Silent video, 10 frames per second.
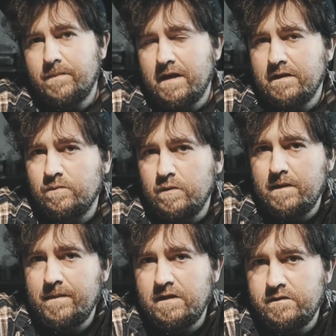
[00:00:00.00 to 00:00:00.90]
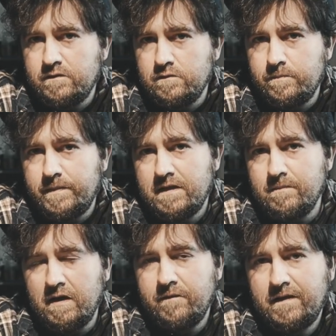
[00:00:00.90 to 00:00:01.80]
bag is where I made two big
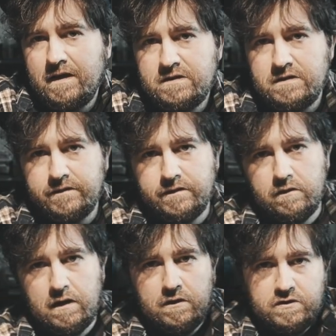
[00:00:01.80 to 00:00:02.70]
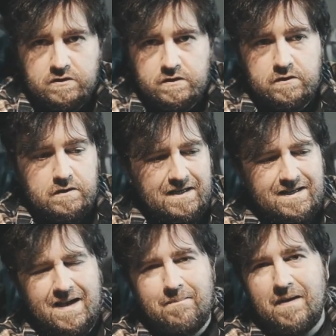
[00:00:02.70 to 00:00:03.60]
modifications. So I'll show you, and not